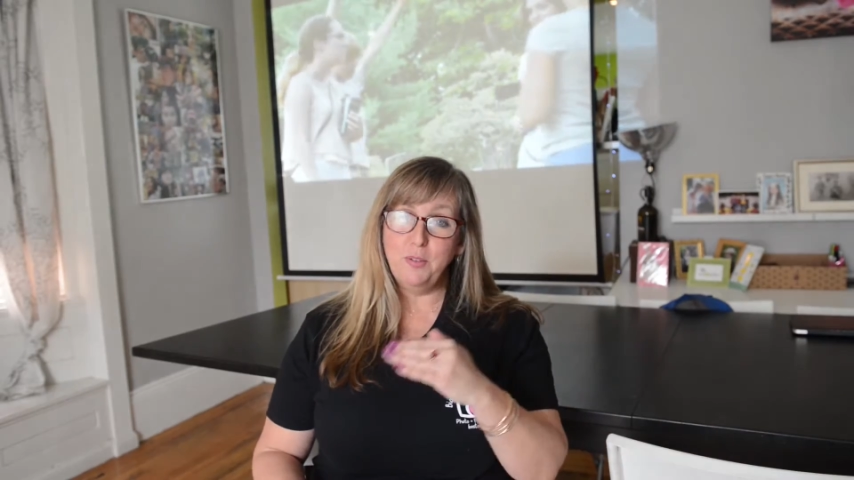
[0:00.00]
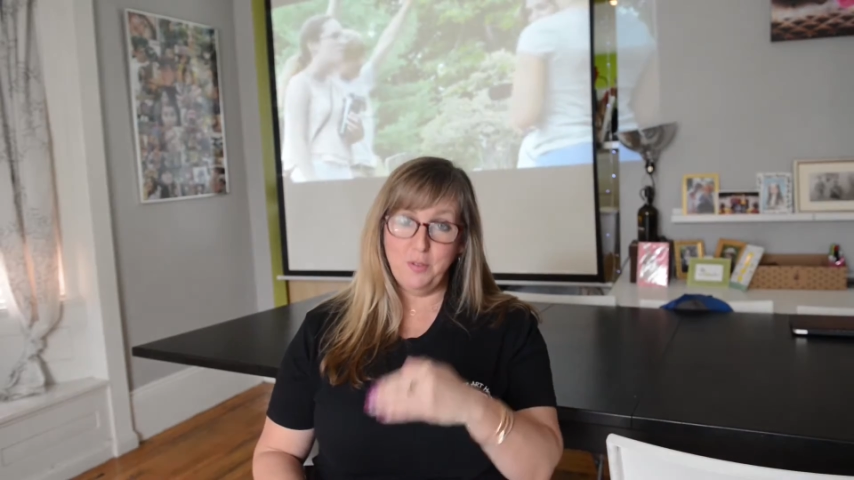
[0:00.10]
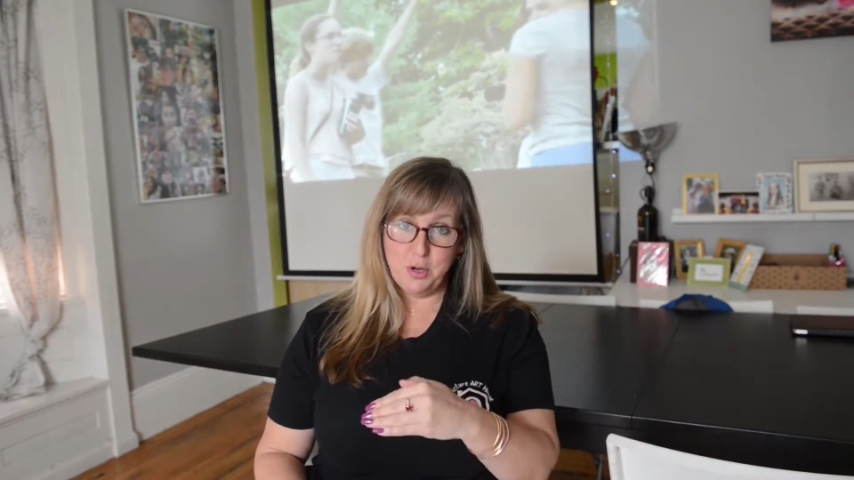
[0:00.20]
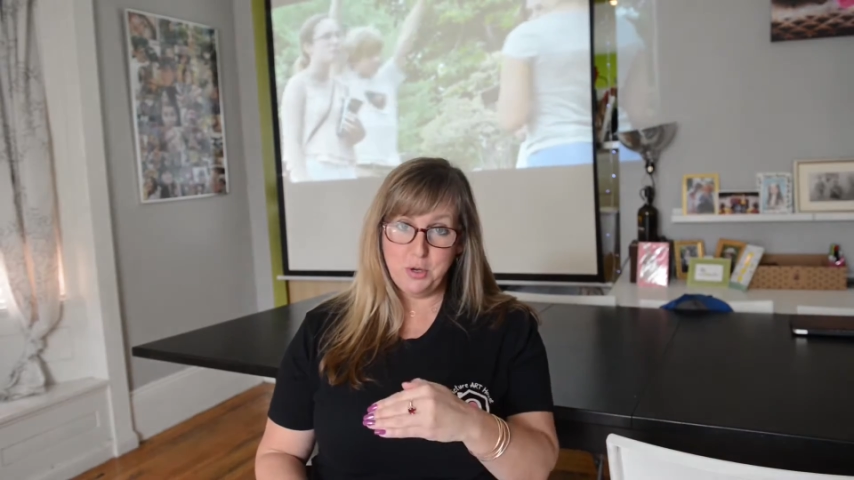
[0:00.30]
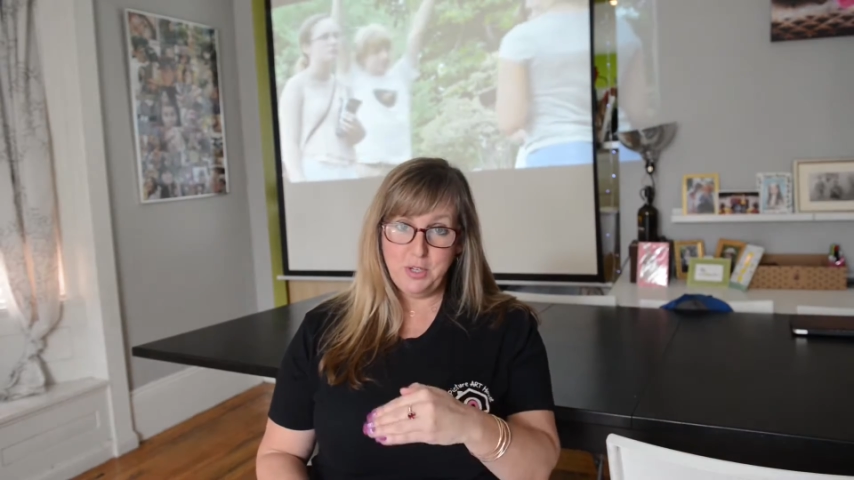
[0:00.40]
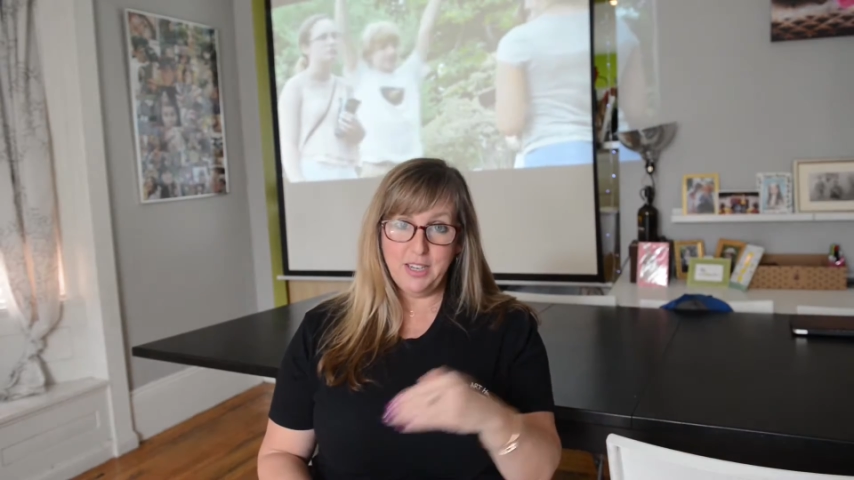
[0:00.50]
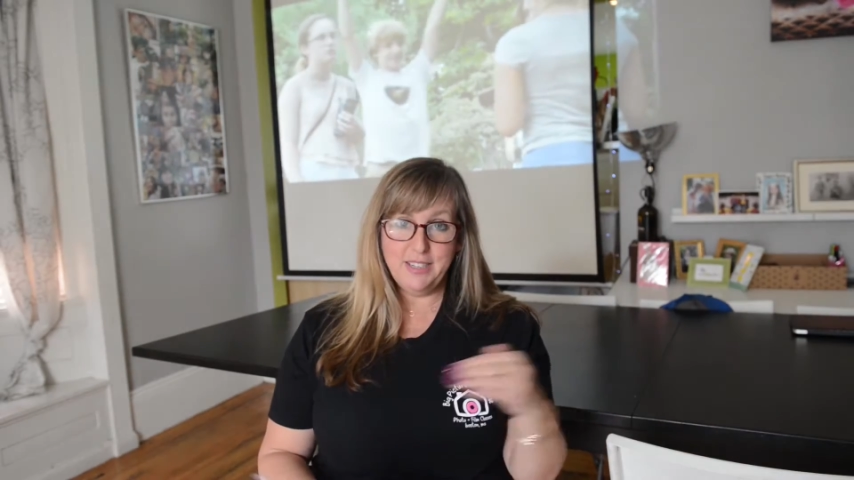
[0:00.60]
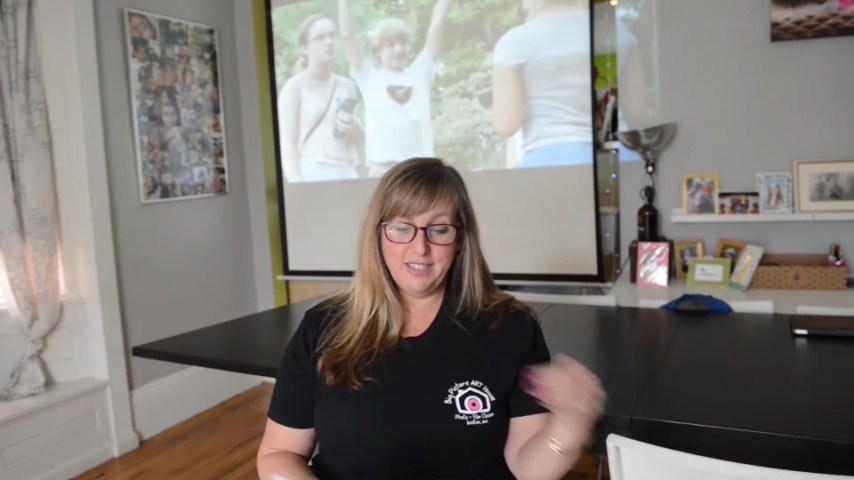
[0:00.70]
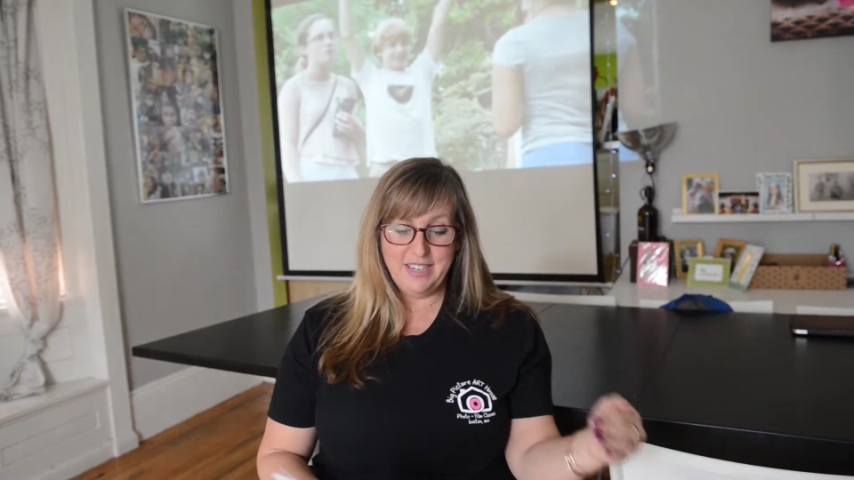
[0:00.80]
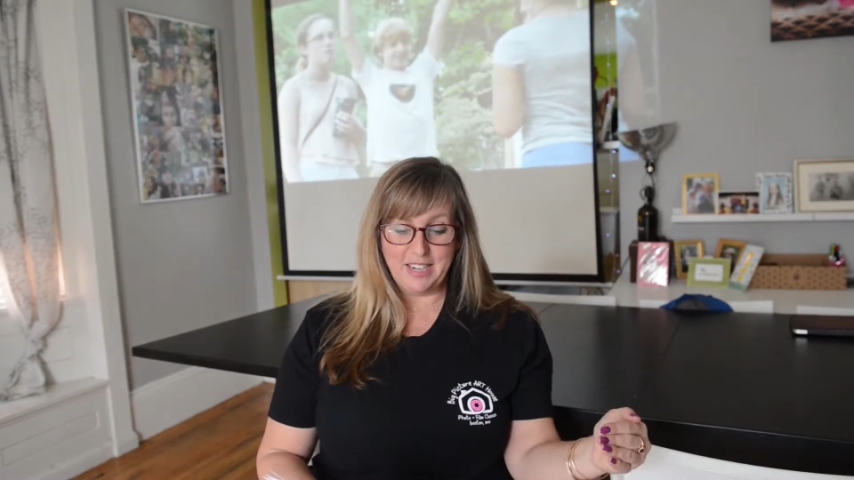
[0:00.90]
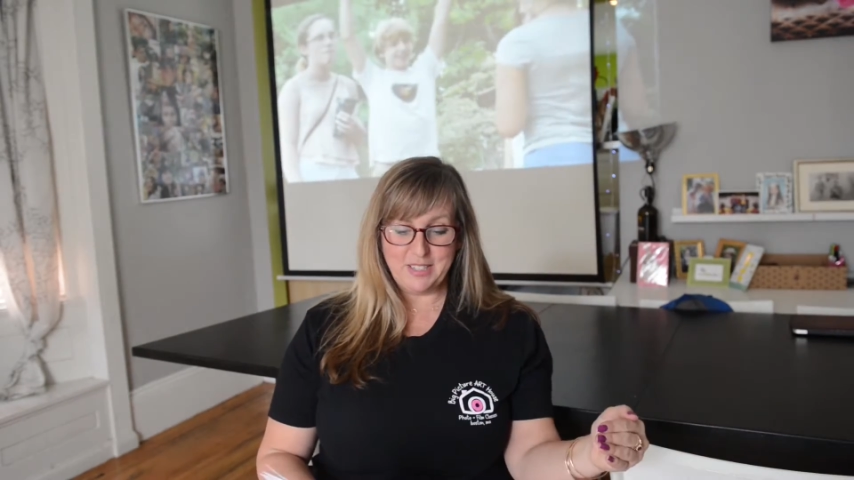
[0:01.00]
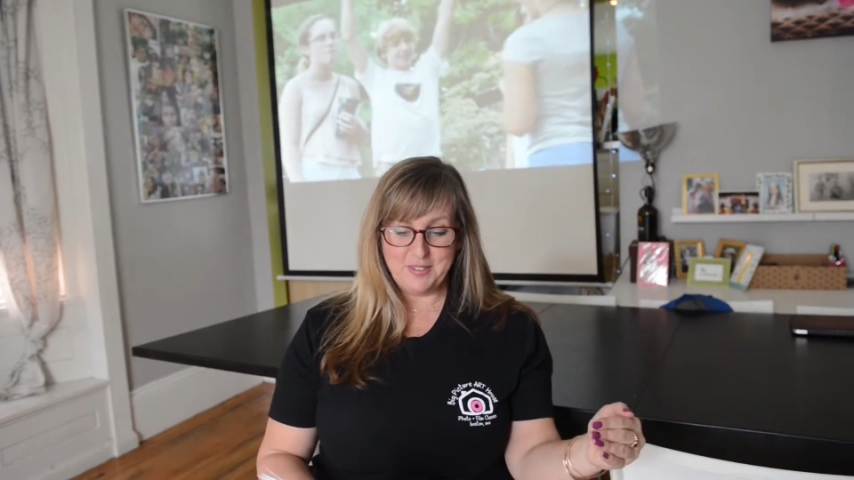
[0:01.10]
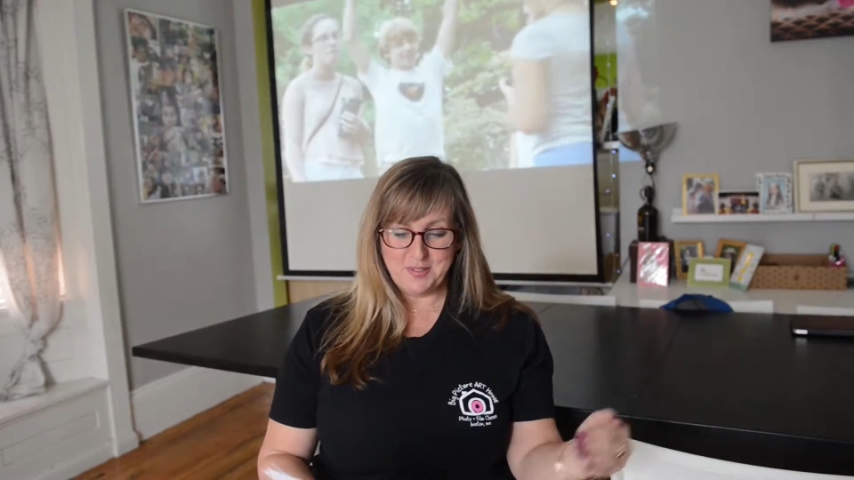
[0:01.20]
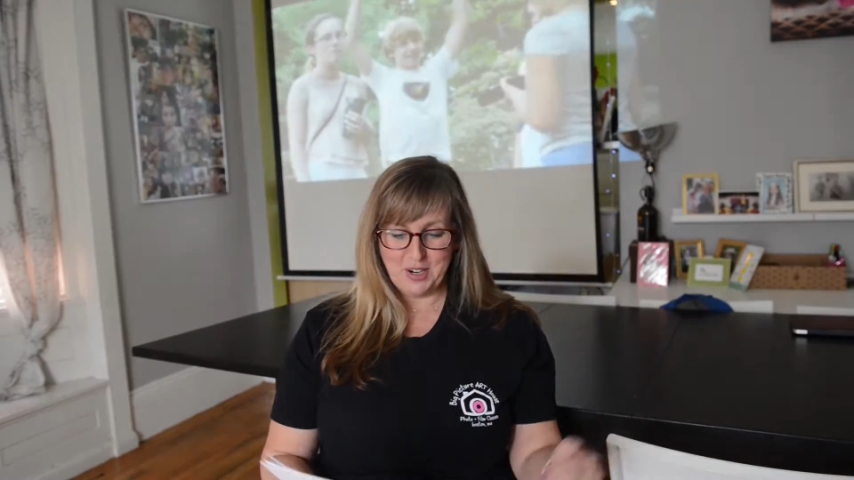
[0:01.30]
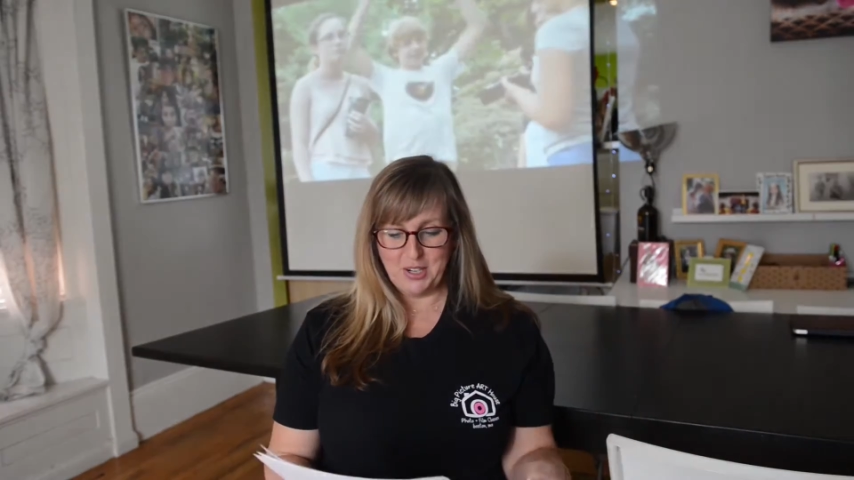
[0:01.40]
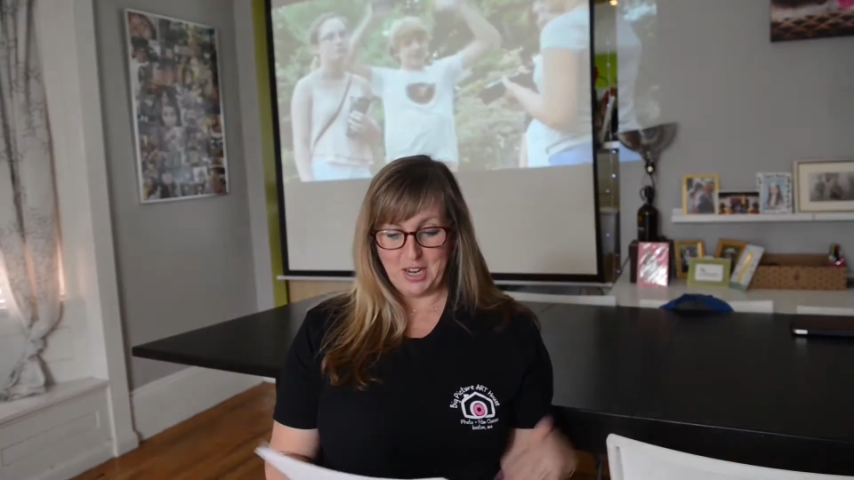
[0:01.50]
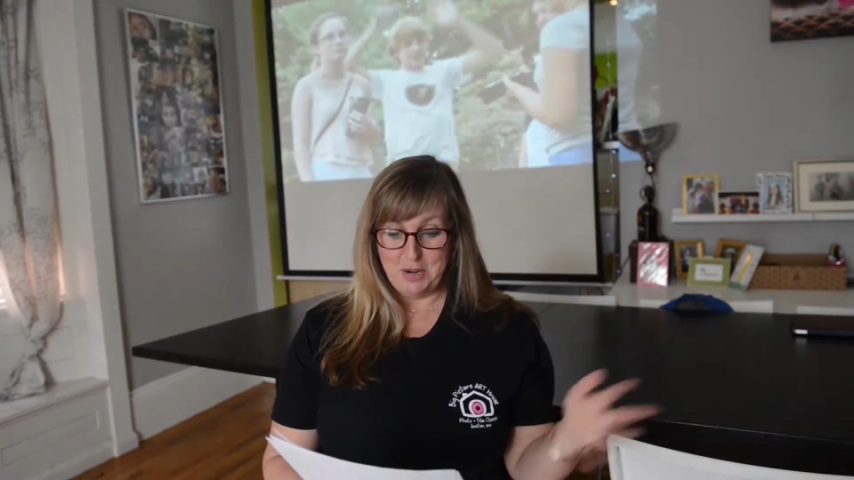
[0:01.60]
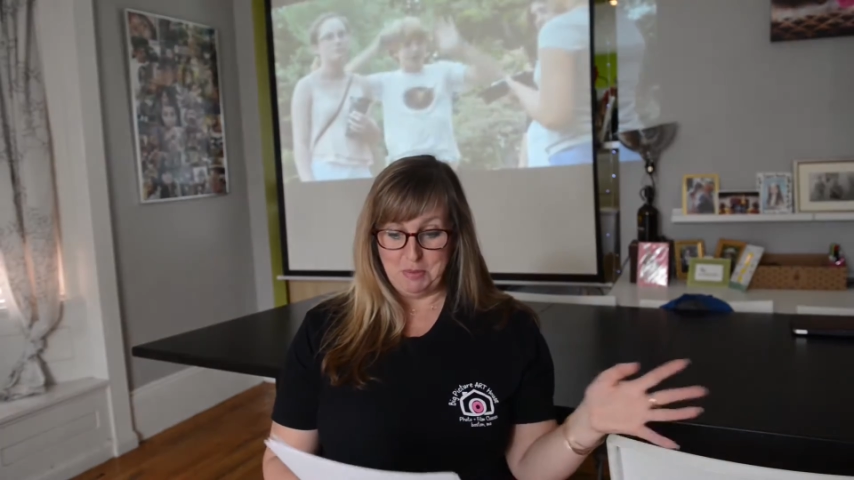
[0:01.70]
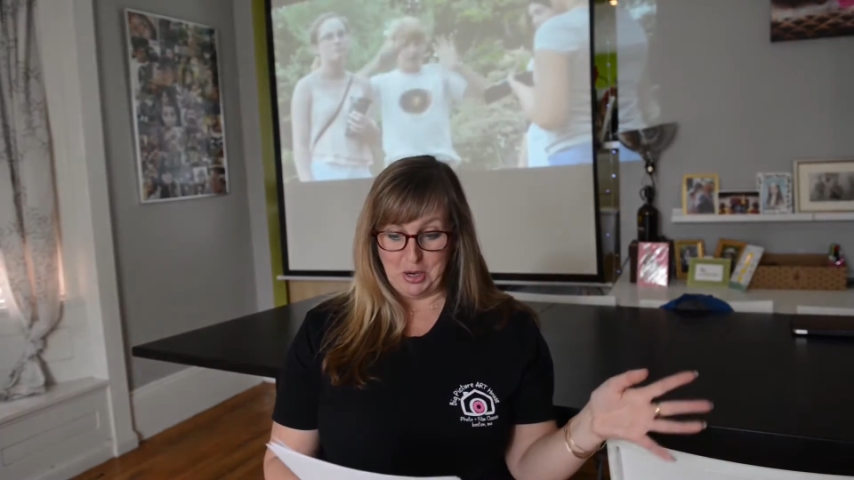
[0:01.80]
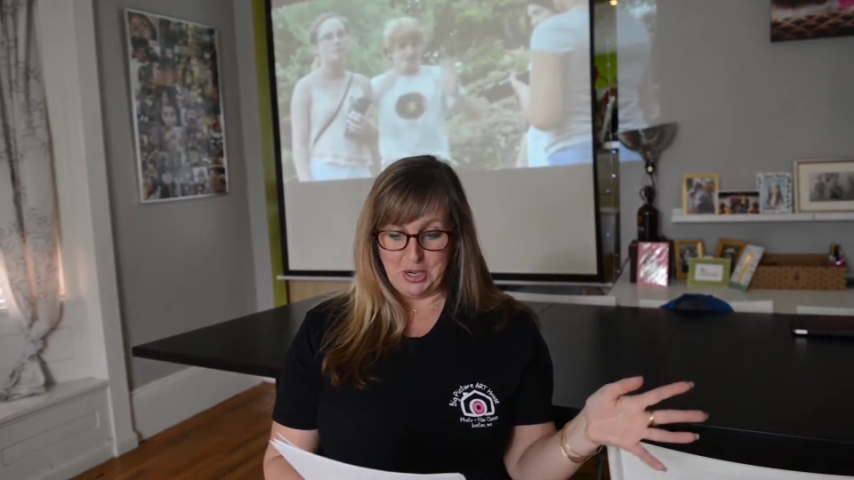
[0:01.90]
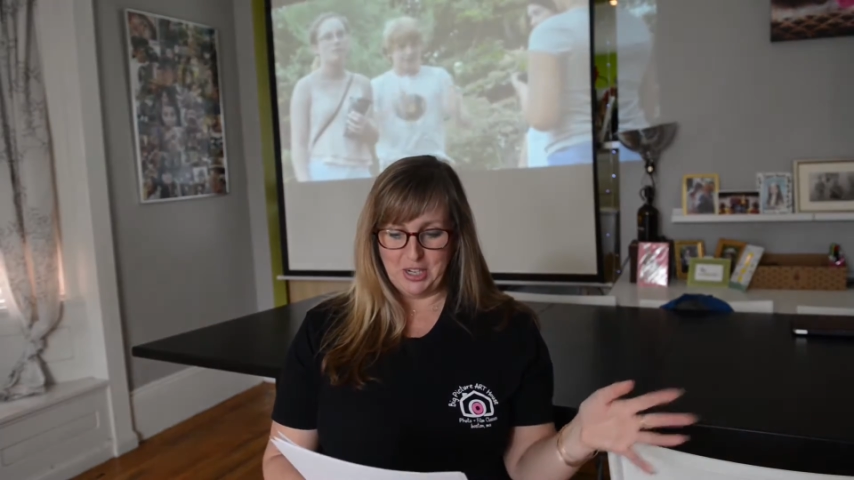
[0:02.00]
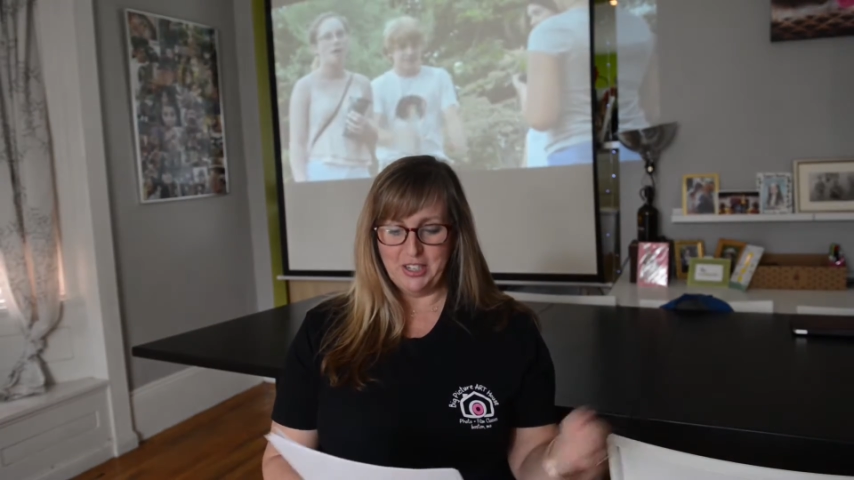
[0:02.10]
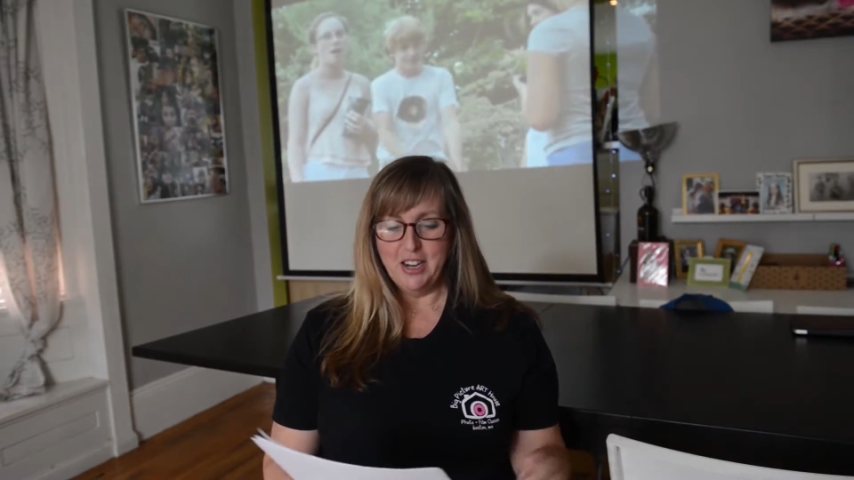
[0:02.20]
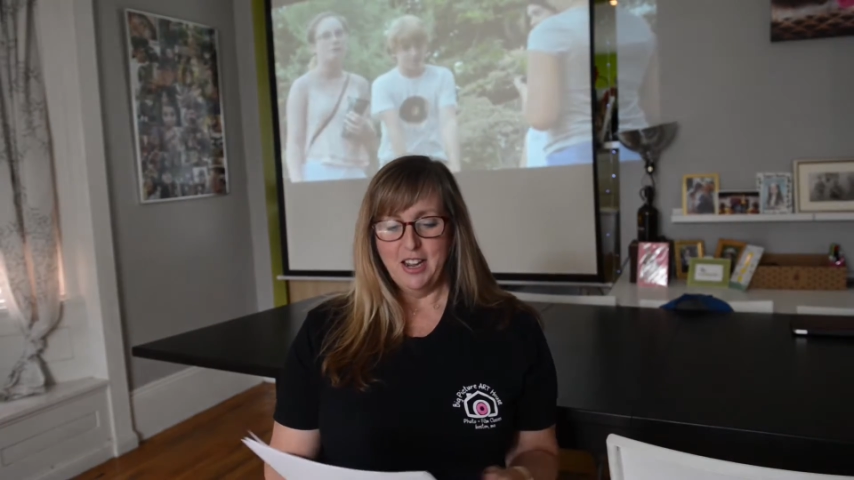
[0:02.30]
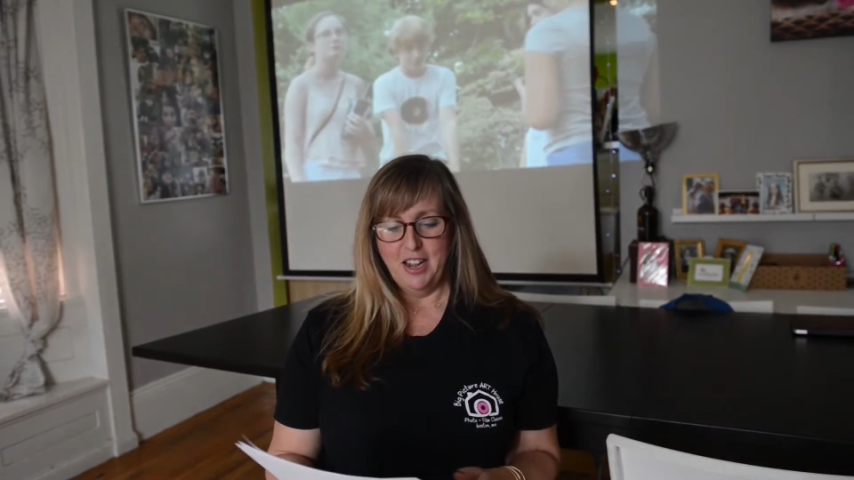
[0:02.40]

food and detective work and murder.